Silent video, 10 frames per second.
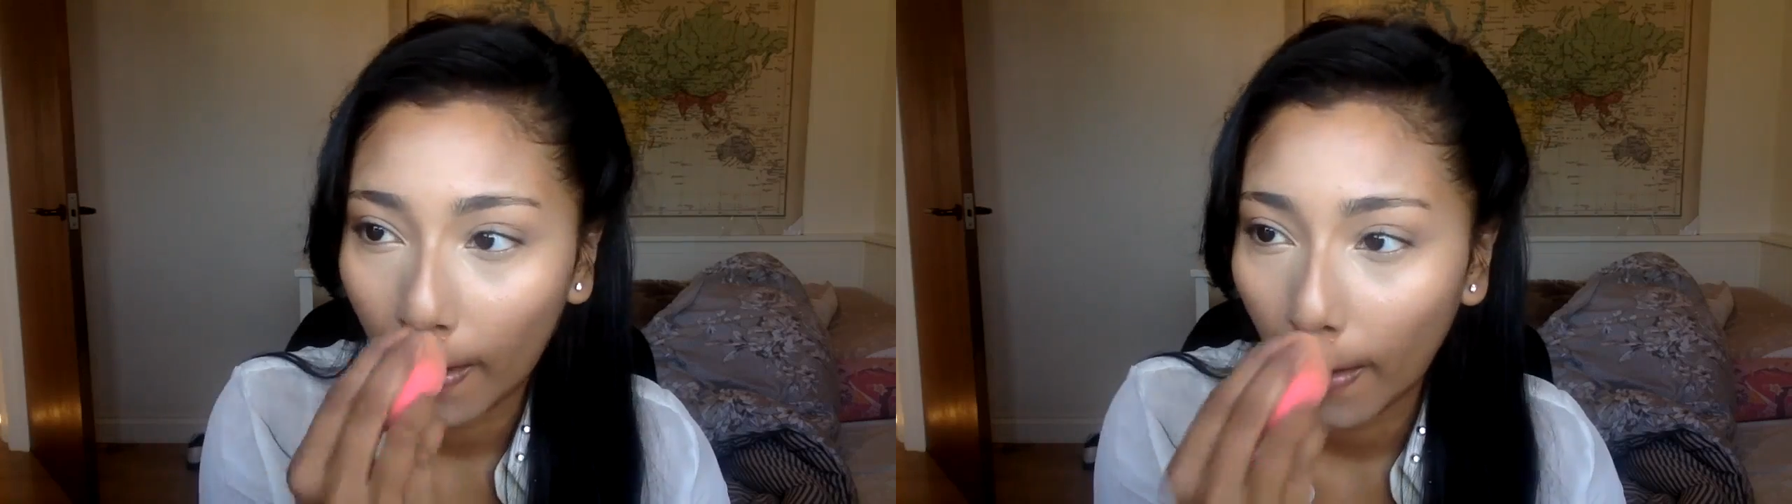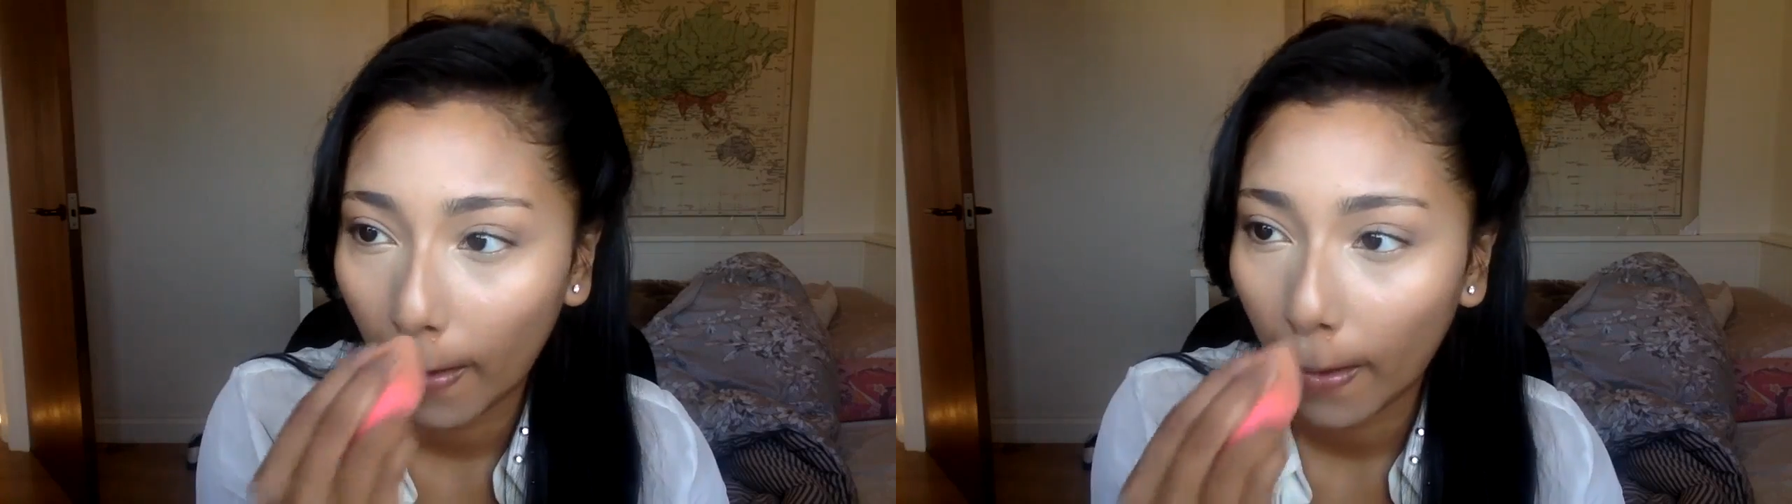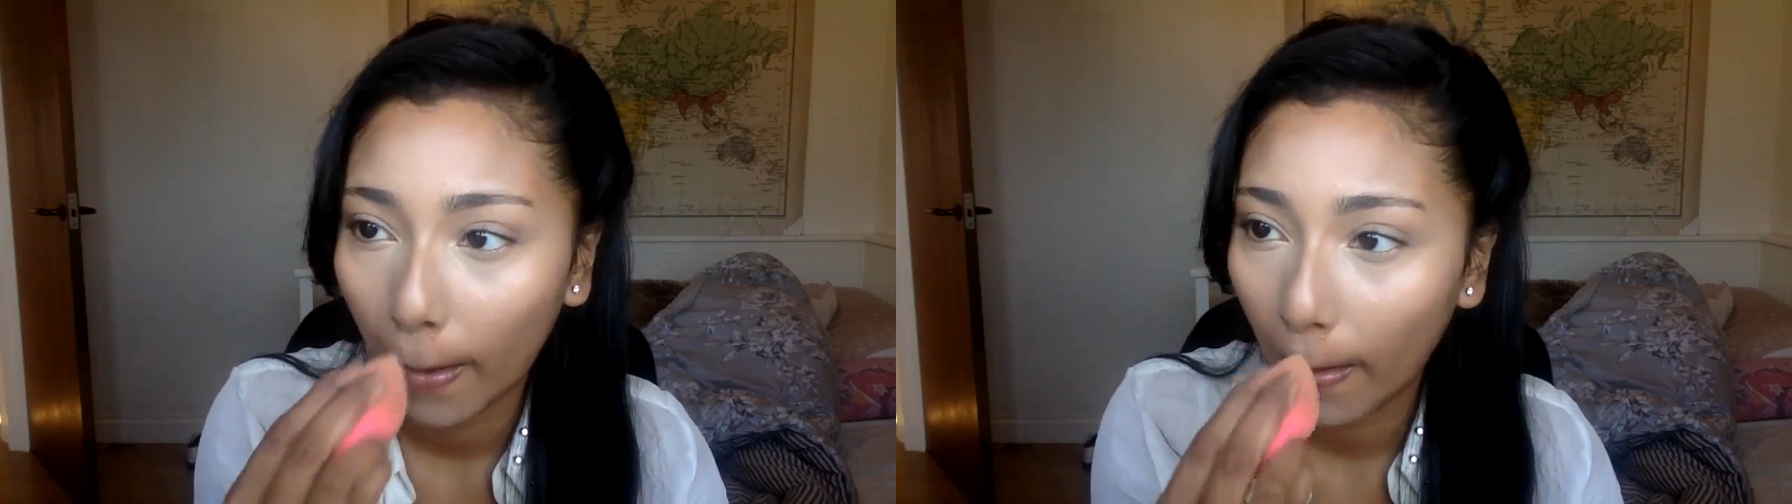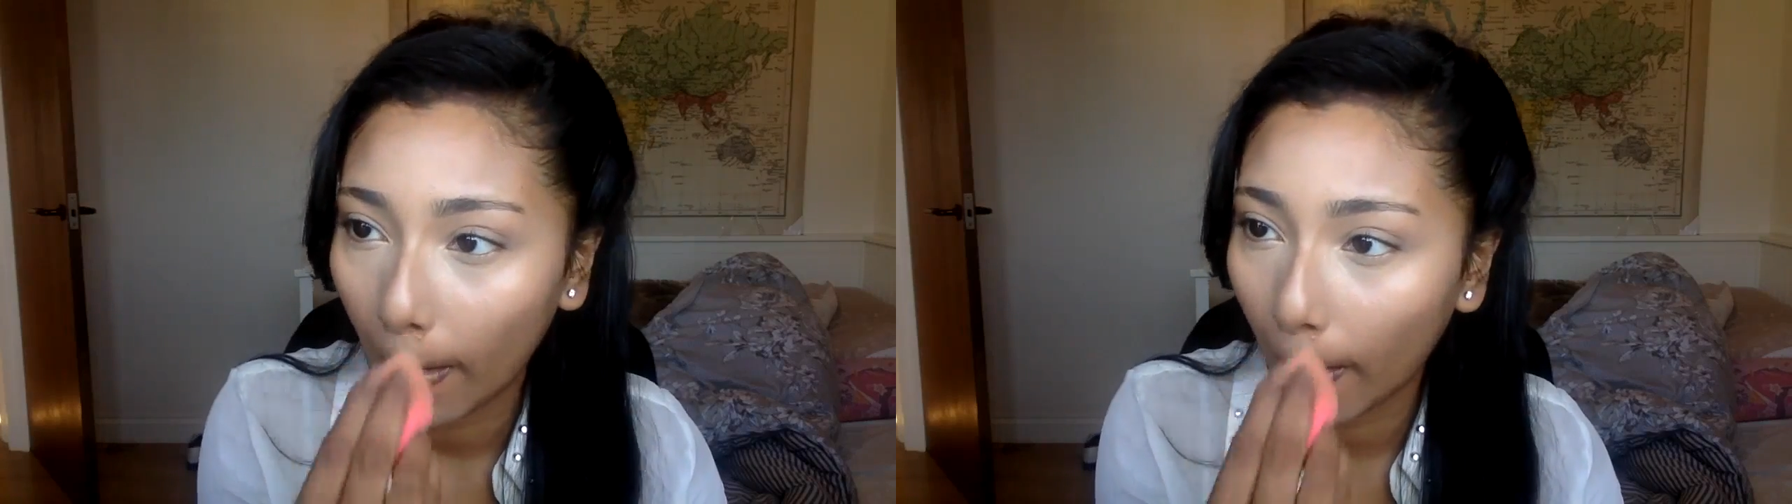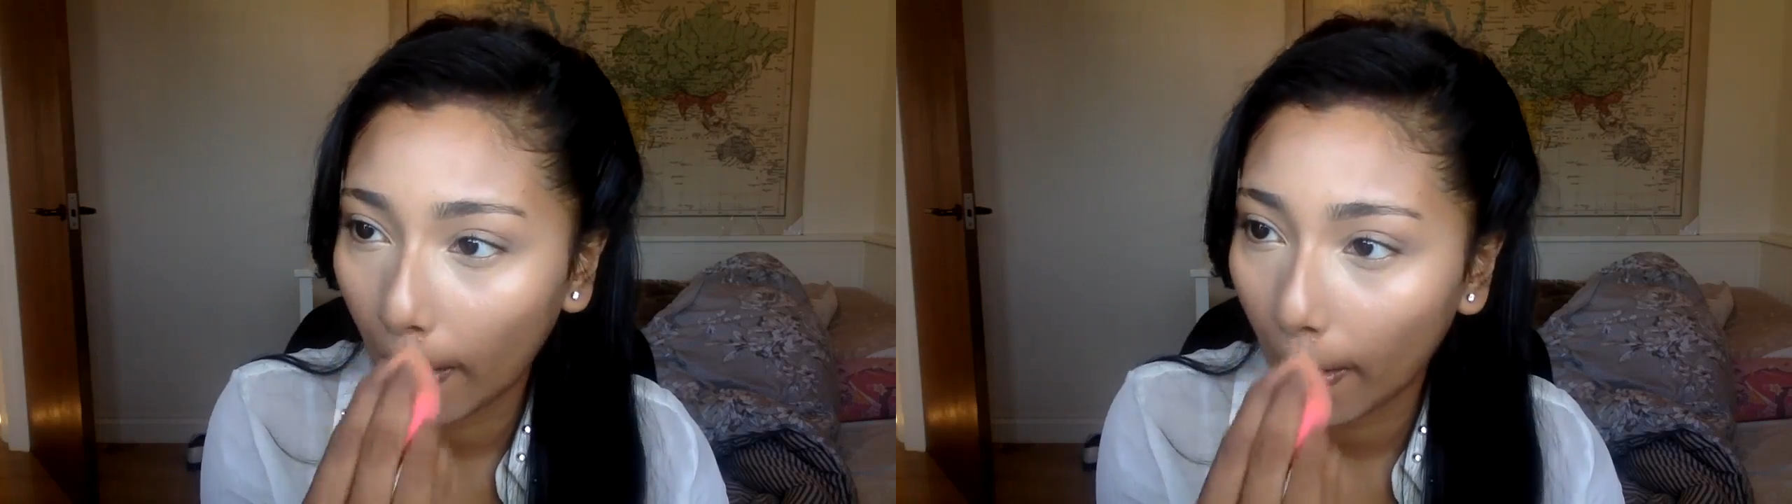And with
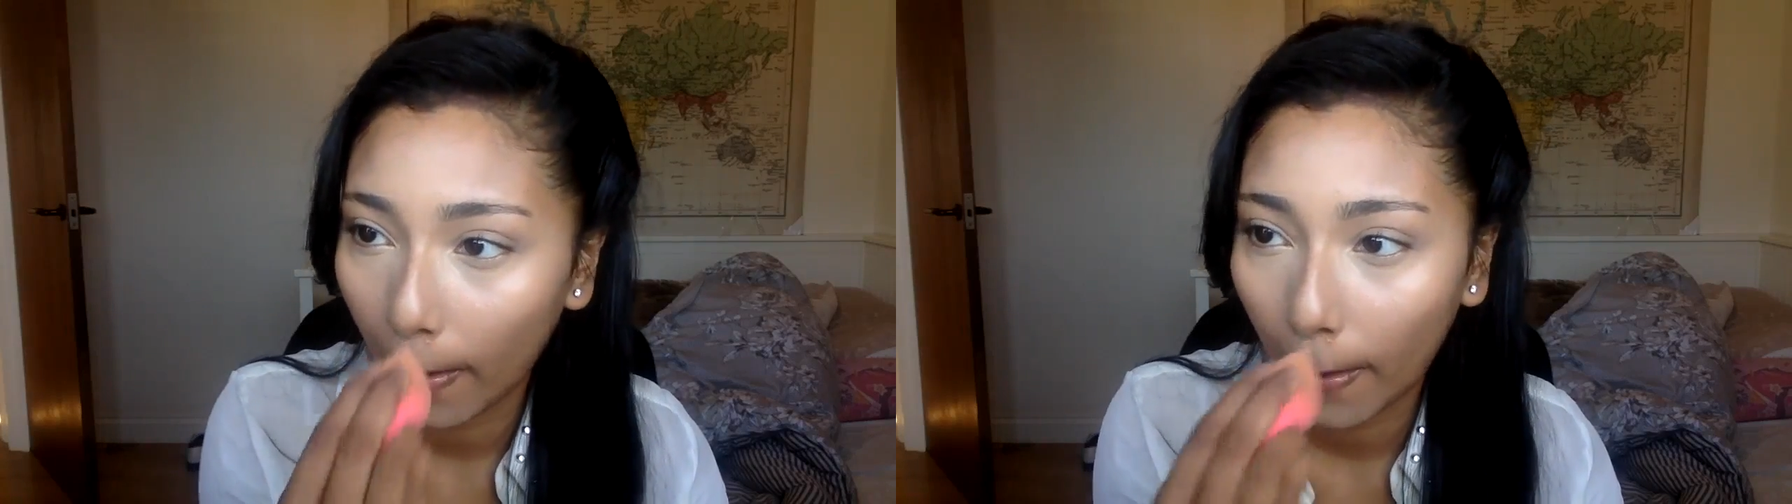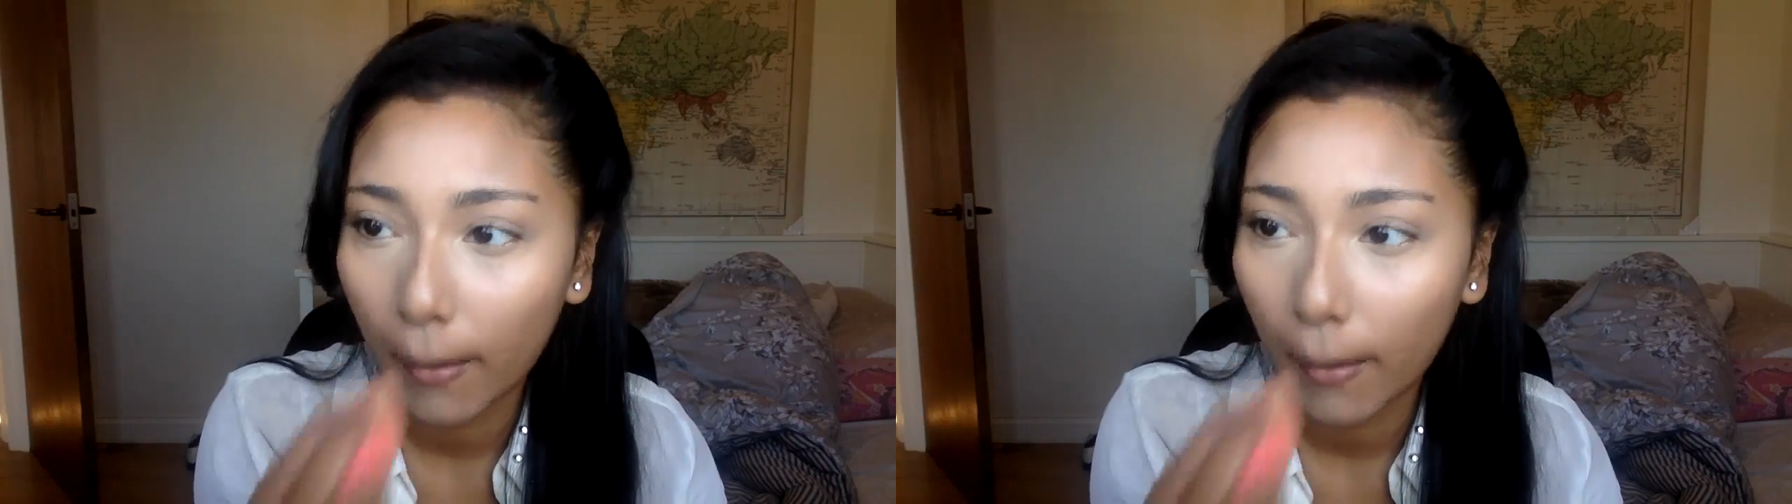whatever I have